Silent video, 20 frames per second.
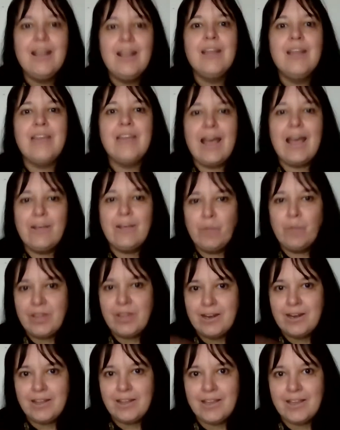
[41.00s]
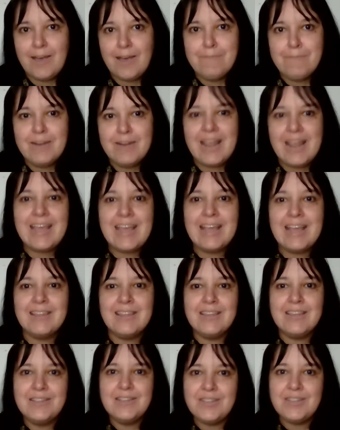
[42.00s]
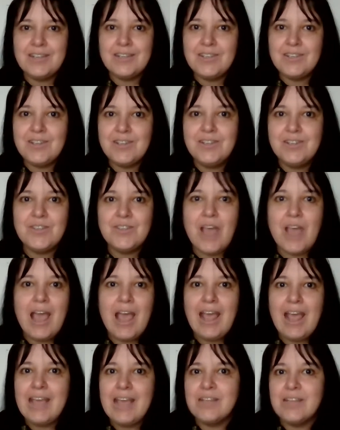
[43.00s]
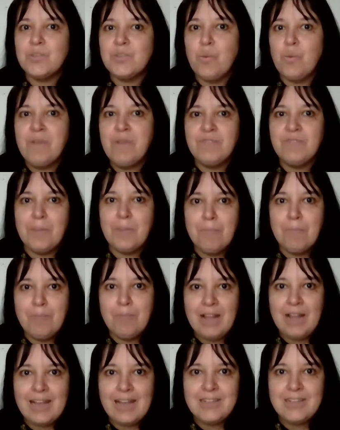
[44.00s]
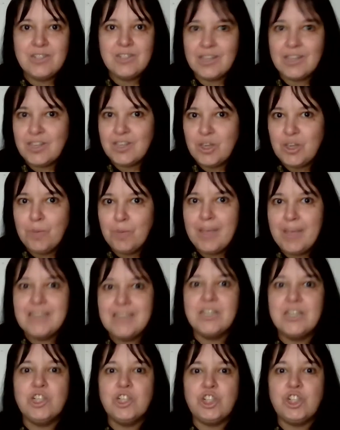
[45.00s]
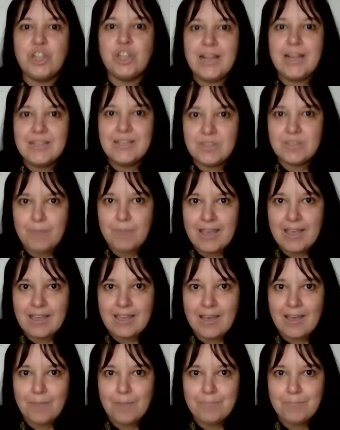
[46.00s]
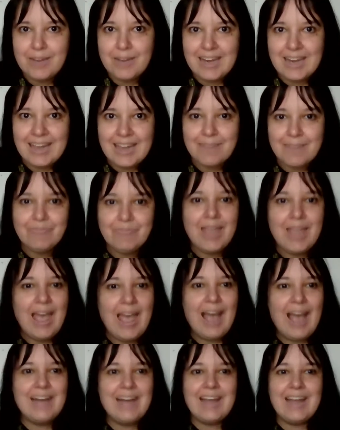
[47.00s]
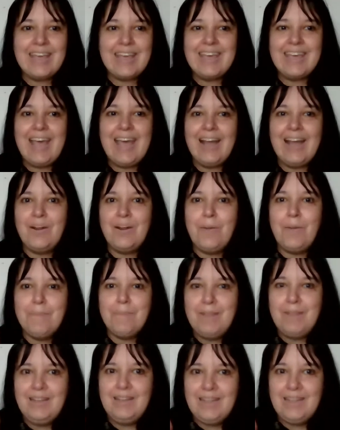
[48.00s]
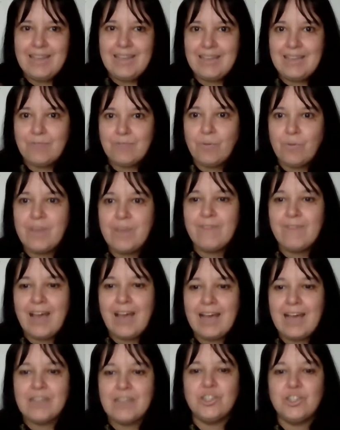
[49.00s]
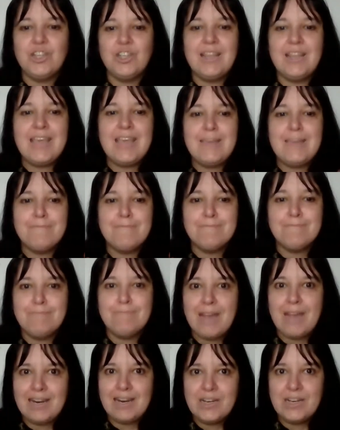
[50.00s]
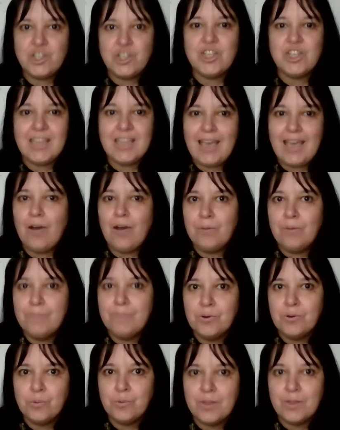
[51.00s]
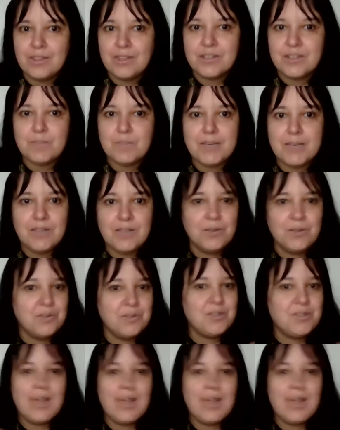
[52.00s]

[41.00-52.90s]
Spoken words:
that with another company. In this instance, it's with the Blind Cupid Shakespeare Company. And I cannot believe we've actually managed to get on board with this, because